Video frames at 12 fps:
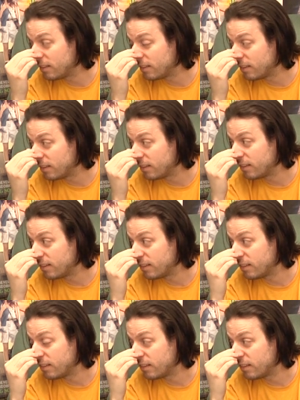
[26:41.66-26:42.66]

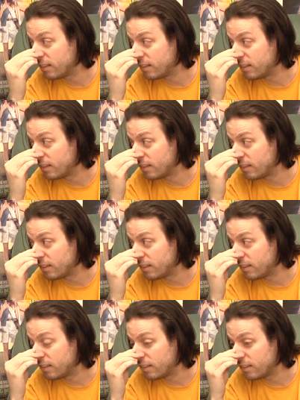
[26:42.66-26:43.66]

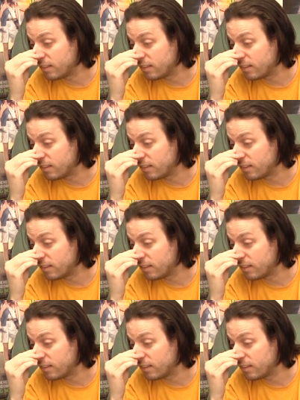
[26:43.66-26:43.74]
(silence)